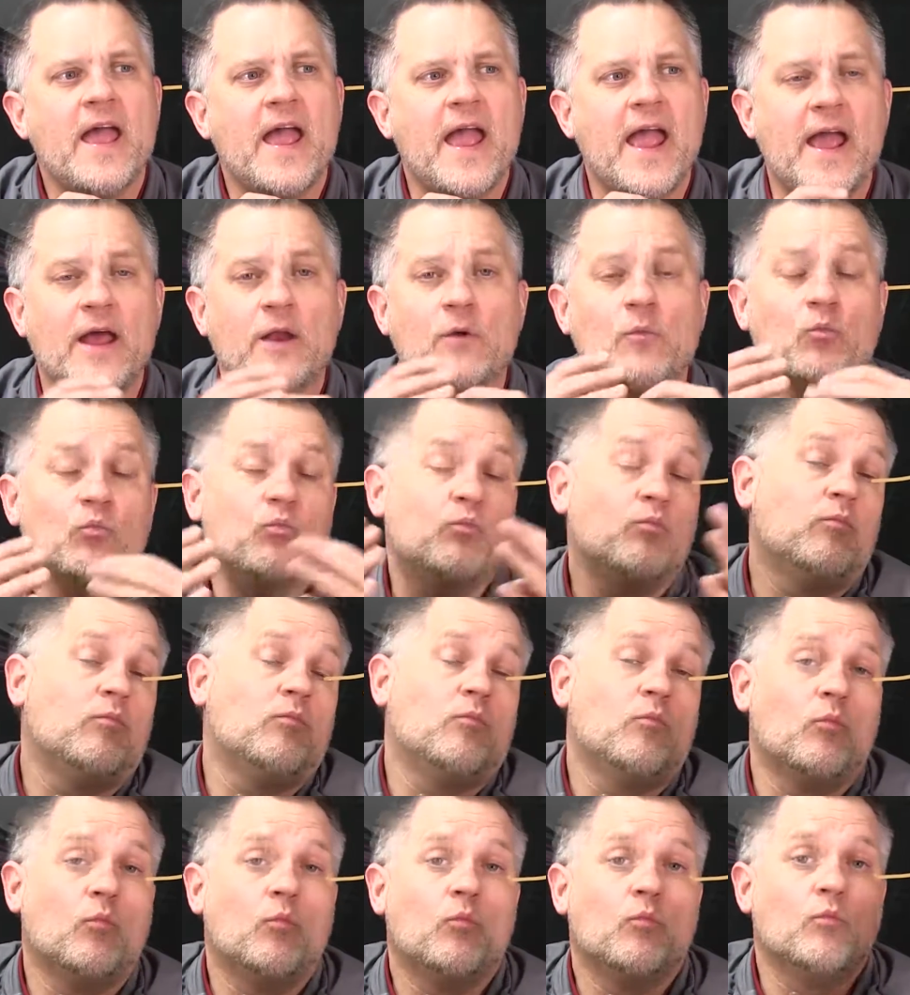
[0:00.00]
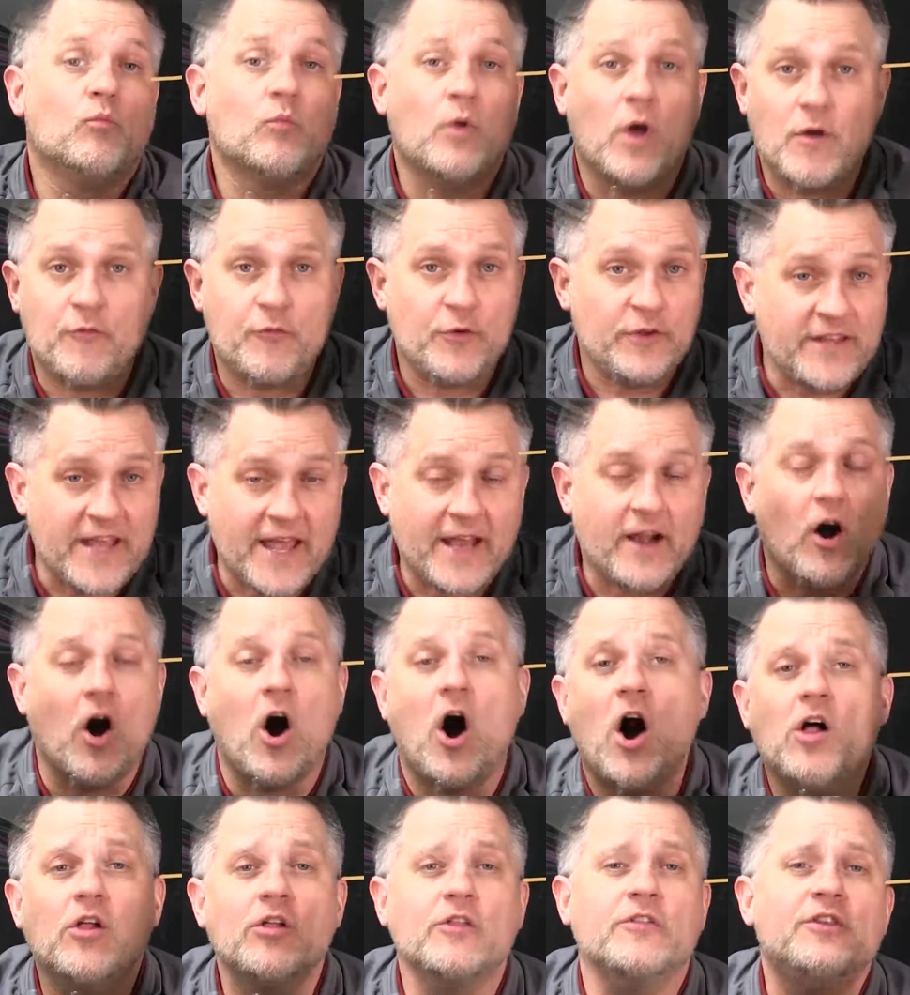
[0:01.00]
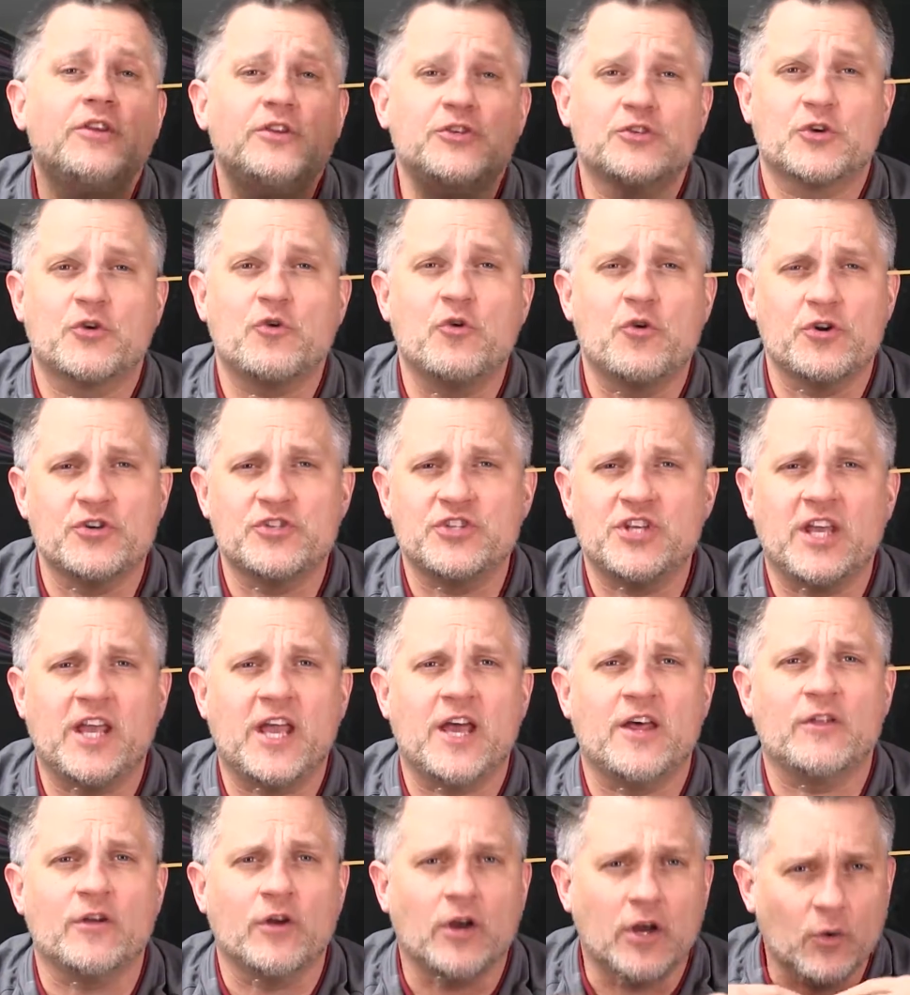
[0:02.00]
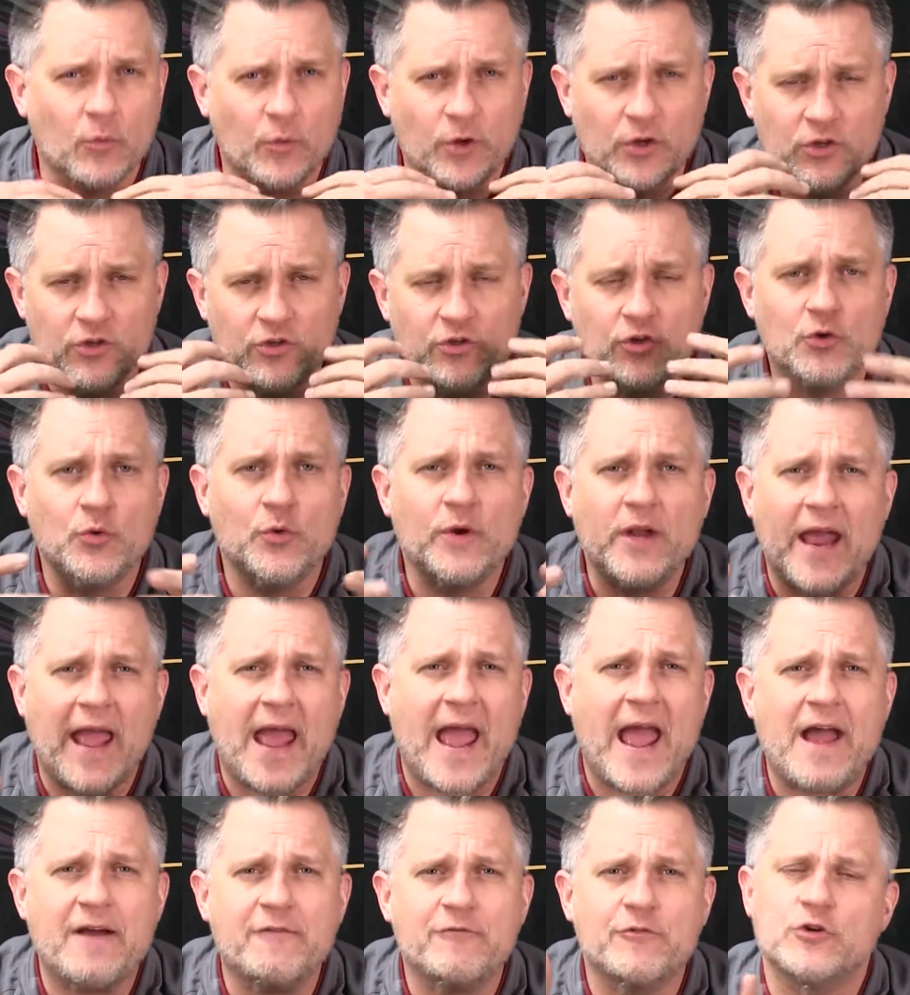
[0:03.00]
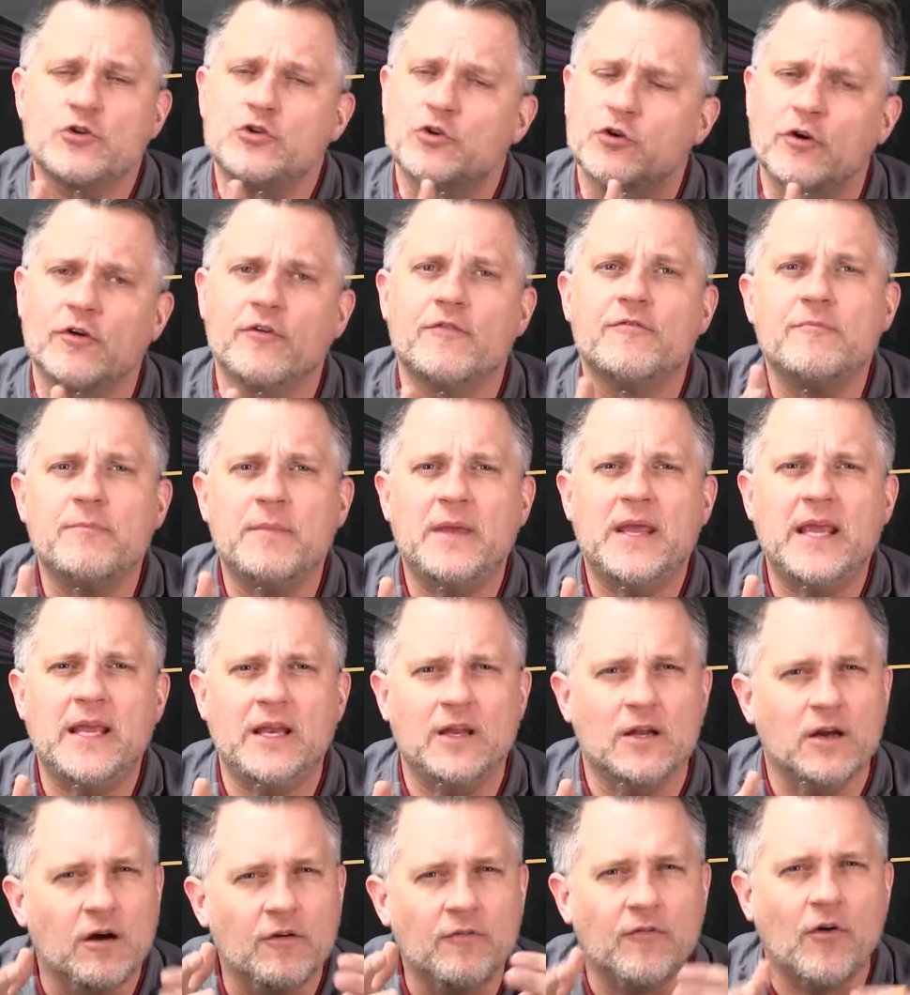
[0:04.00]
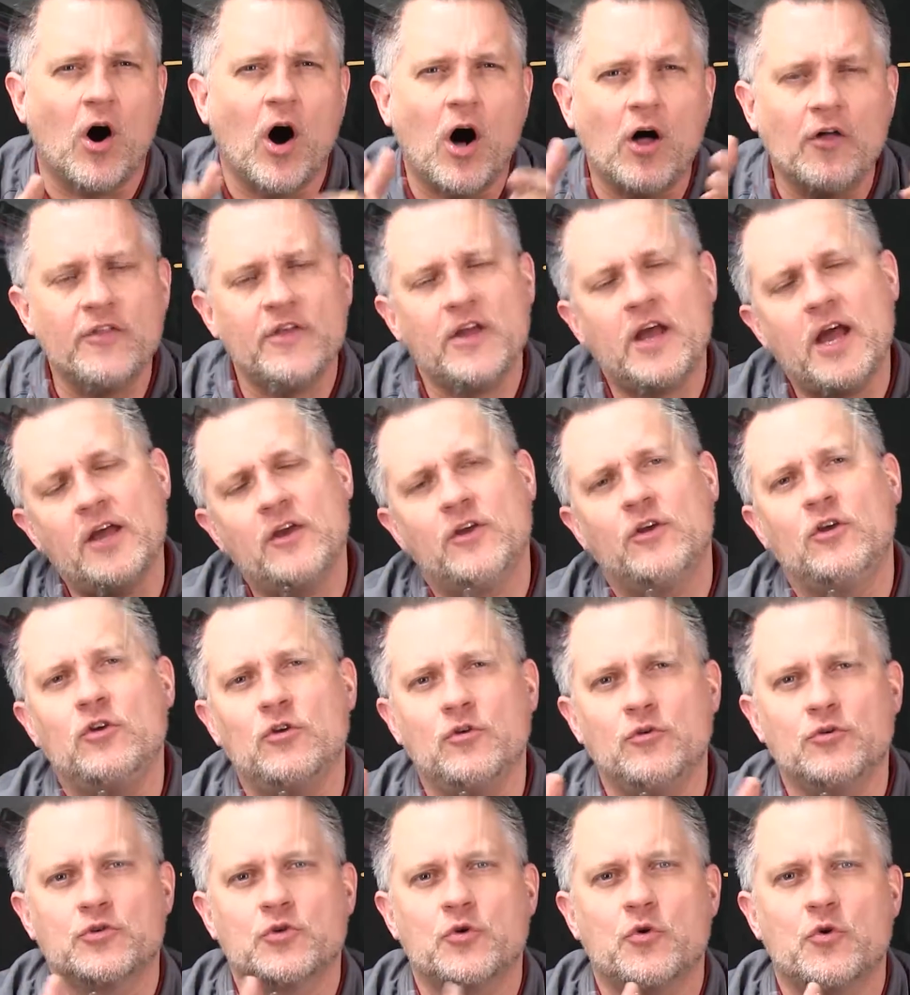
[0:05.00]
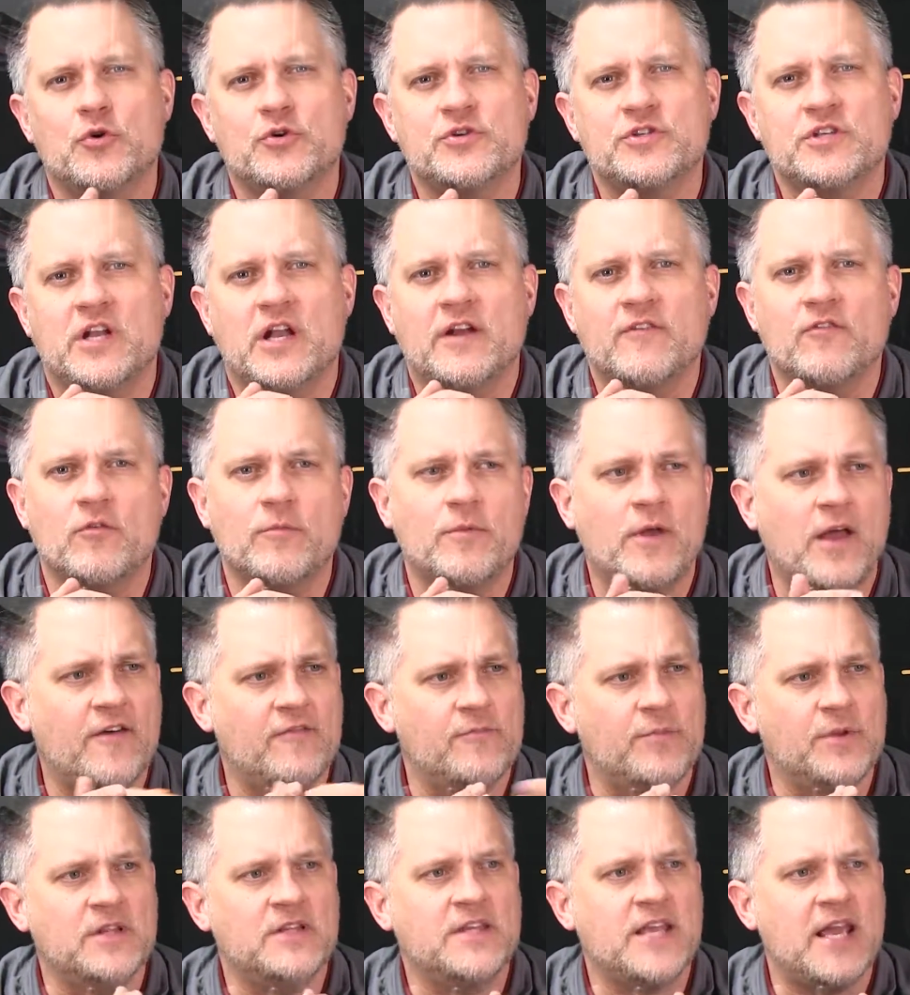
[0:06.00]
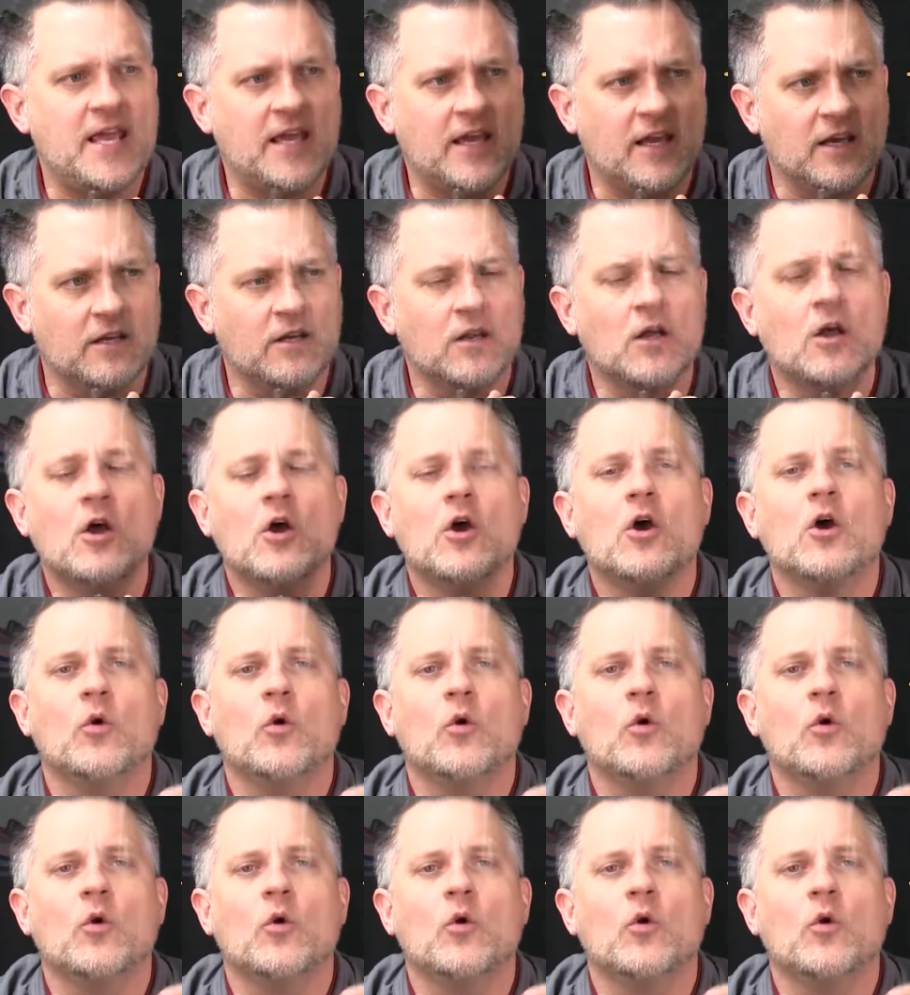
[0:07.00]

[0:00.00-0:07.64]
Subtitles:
and if we take all of these scores together and we do an average or a mean of all the IQ scores that ever have been taken,